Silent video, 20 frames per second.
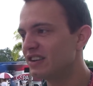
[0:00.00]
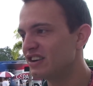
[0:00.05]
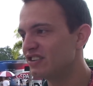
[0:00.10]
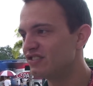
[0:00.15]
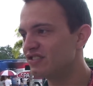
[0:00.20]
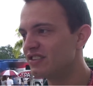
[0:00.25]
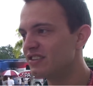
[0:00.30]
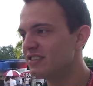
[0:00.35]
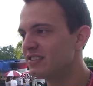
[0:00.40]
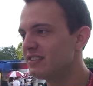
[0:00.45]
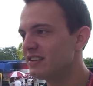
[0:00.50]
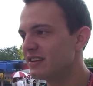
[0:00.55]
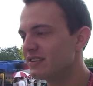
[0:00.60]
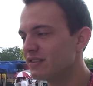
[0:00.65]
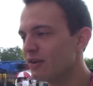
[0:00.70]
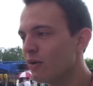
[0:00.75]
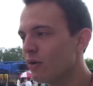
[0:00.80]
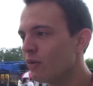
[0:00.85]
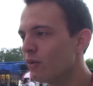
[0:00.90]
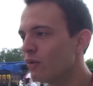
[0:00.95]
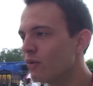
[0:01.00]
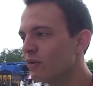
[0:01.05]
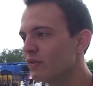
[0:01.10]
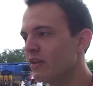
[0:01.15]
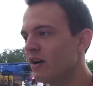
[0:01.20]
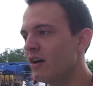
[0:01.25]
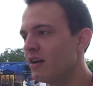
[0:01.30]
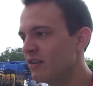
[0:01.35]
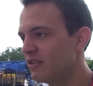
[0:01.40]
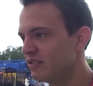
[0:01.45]
H G C as a whole,
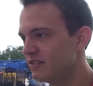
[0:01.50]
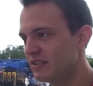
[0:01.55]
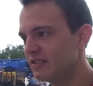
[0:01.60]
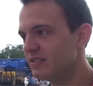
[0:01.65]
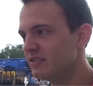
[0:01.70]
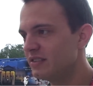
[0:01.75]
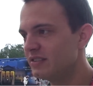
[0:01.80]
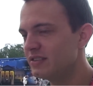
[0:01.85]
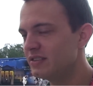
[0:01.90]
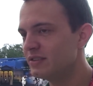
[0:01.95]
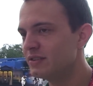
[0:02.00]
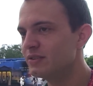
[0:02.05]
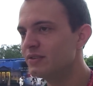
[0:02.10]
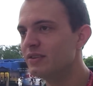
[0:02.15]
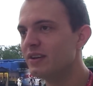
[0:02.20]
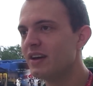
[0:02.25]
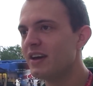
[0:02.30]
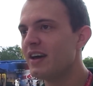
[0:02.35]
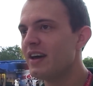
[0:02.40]
the Honors Institute,